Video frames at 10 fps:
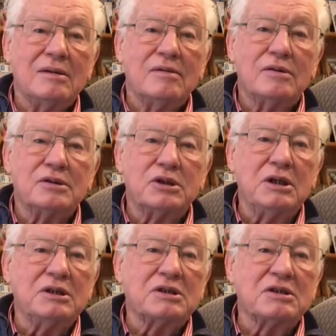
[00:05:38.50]
For
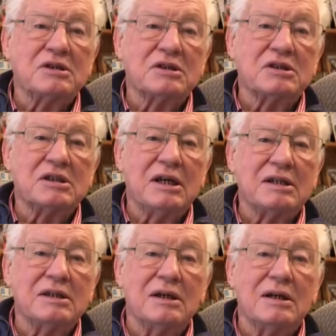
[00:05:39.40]
Jesus has
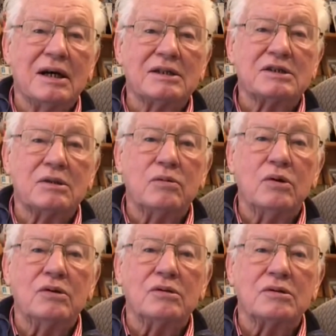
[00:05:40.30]
said, "Not as the
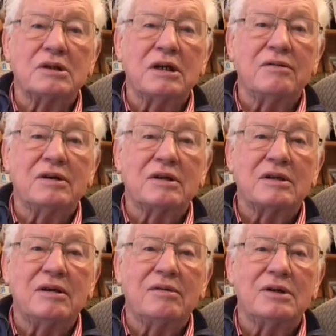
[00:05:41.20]
world giveth,
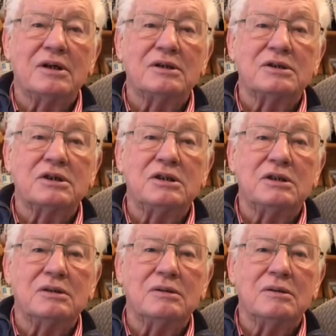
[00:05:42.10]
give I unto
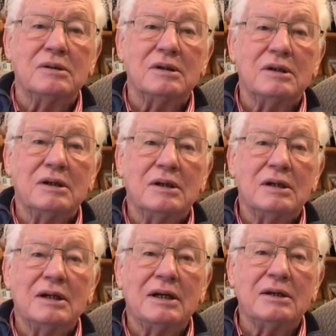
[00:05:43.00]
you.
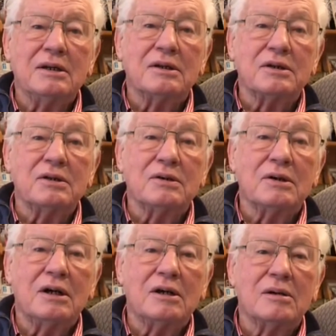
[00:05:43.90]
Let not your
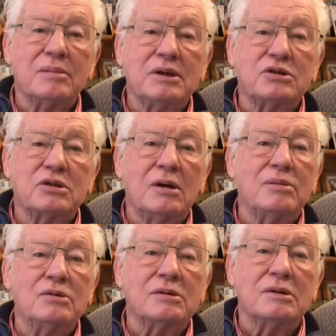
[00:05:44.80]
heart be
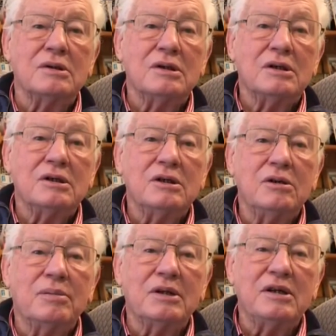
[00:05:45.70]
troubled.
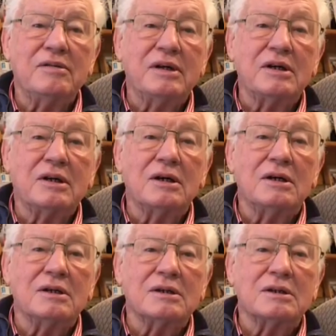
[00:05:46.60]
You believe in
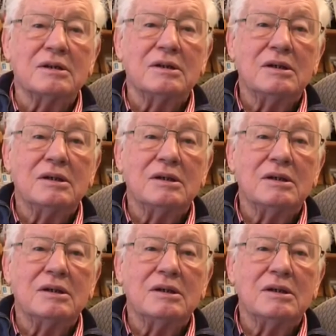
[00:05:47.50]
God,